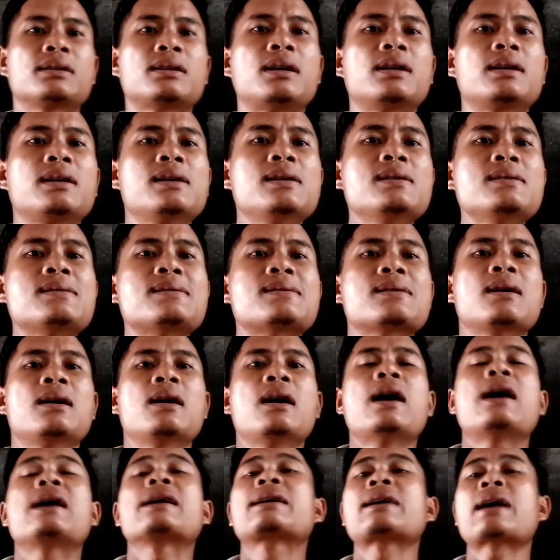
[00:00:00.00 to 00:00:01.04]
that is
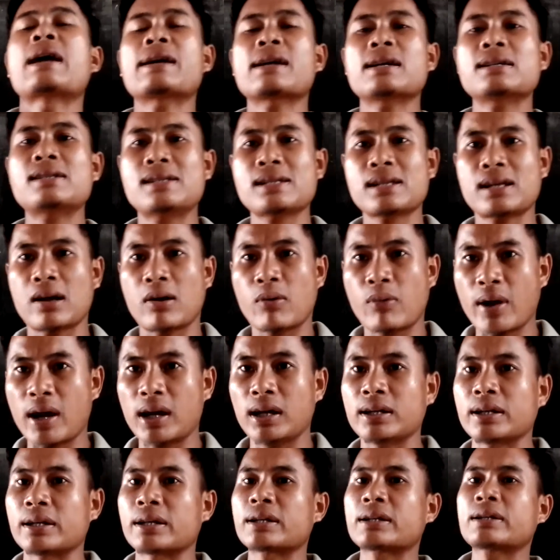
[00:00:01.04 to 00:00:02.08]
a Gangetic
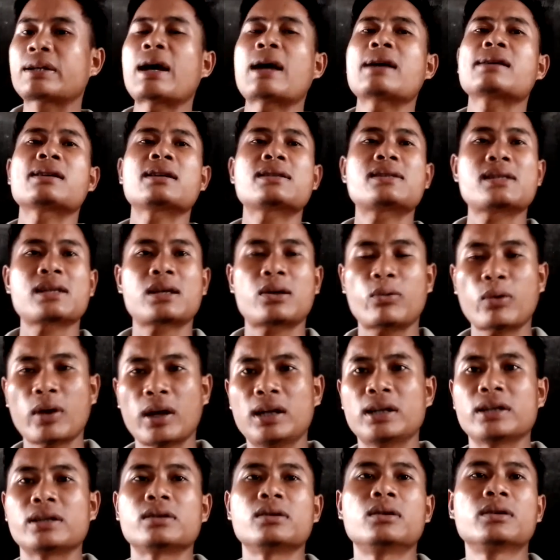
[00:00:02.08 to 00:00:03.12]

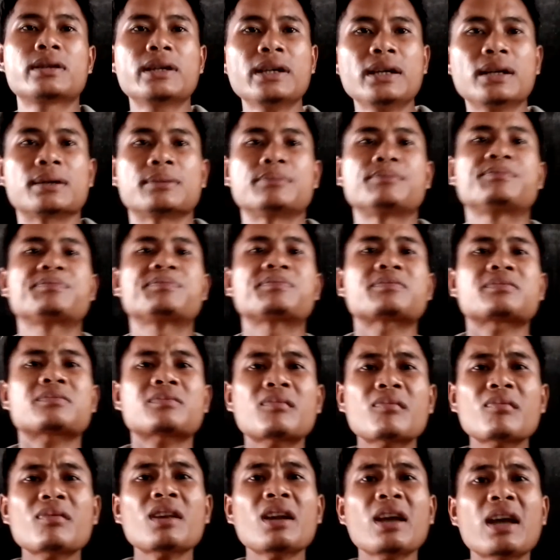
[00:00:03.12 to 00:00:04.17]
Valley, okay,
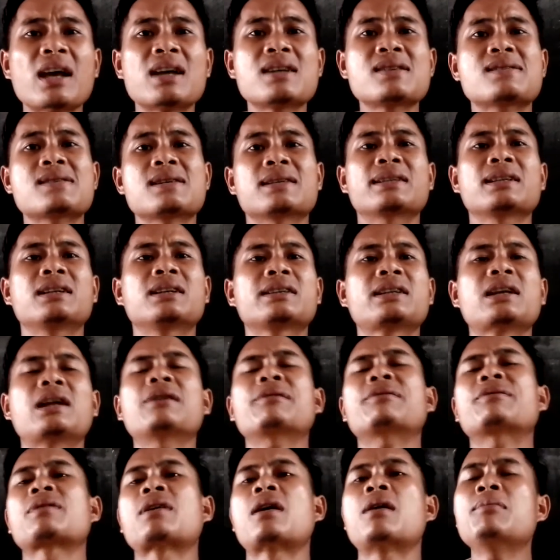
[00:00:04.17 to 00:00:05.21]
and settled
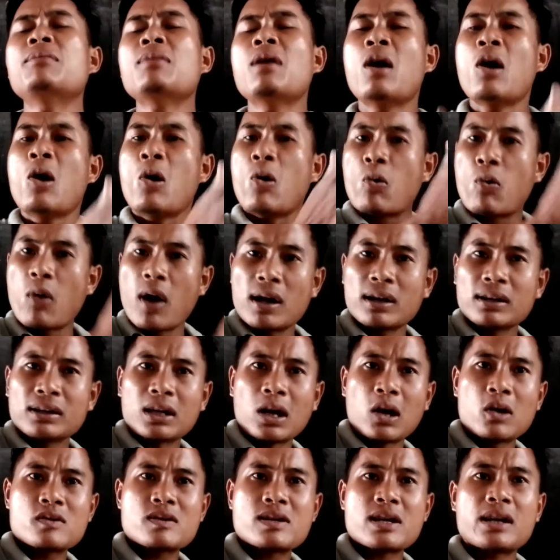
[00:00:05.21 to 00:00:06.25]
there from
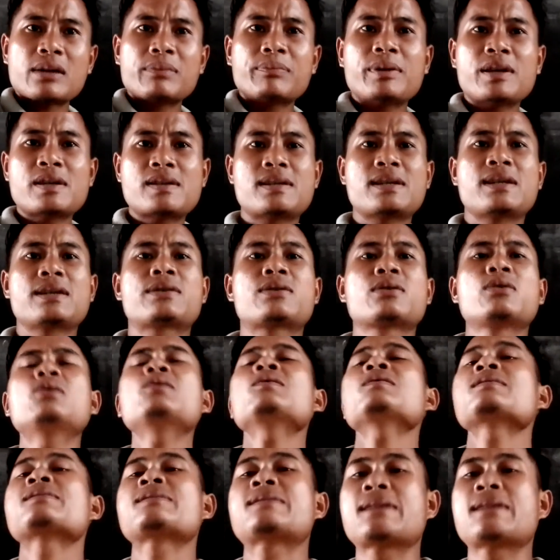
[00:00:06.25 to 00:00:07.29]
1000 BC to